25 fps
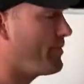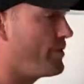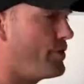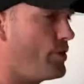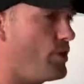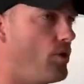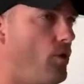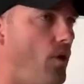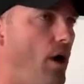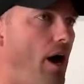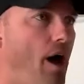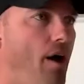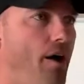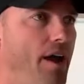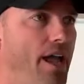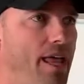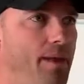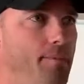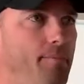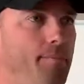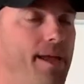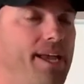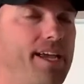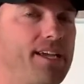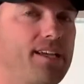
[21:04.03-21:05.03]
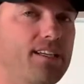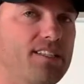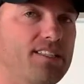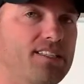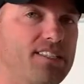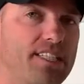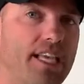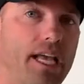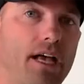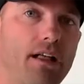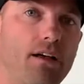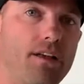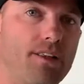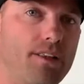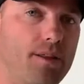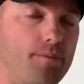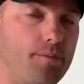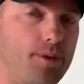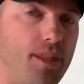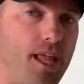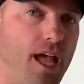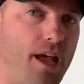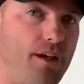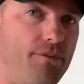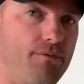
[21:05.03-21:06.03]
you go out and make a sale on the
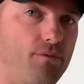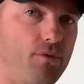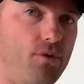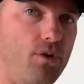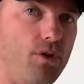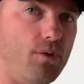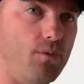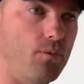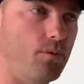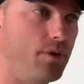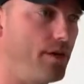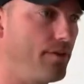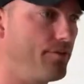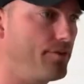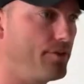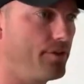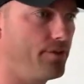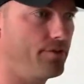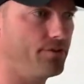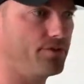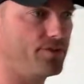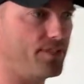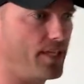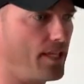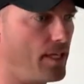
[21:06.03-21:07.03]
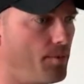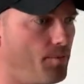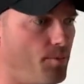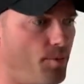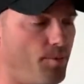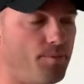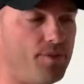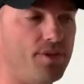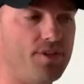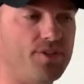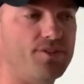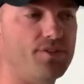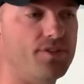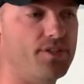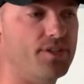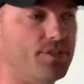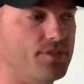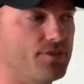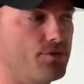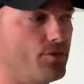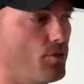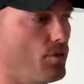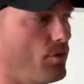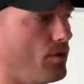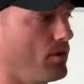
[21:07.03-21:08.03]
platform, whenever you sign up a
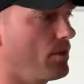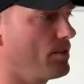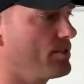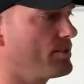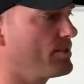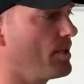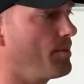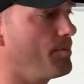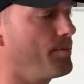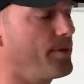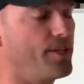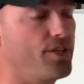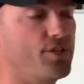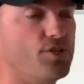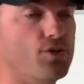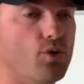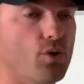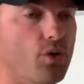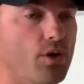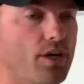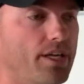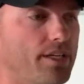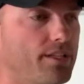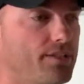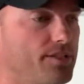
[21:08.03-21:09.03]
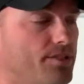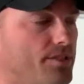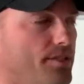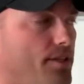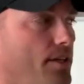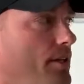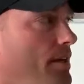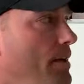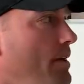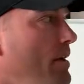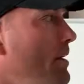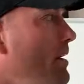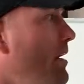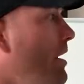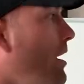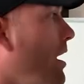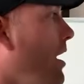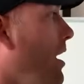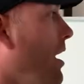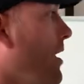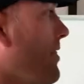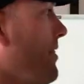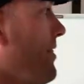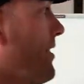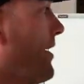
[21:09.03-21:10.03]
business or somebody joins,
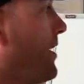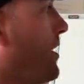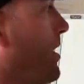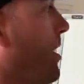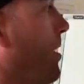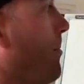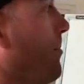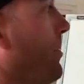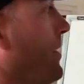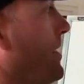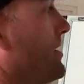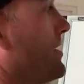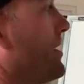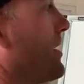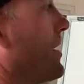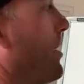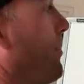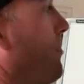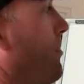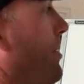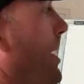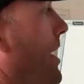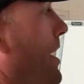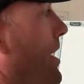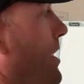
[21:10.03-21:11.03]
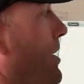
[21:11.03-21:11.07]
the company is going to pay